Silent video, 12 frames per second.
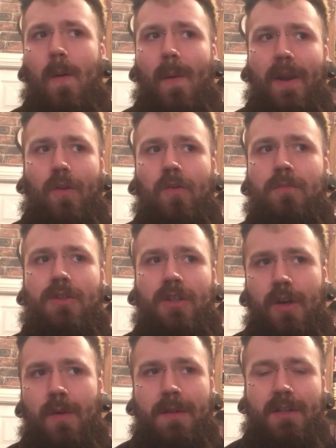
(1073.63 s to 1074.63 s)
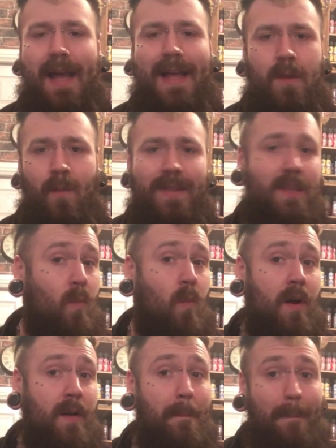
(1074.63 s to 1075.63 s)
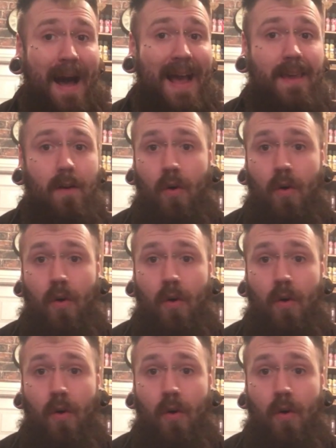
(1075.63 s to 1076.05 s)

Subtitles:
when it comes to you deciding whether you want to buy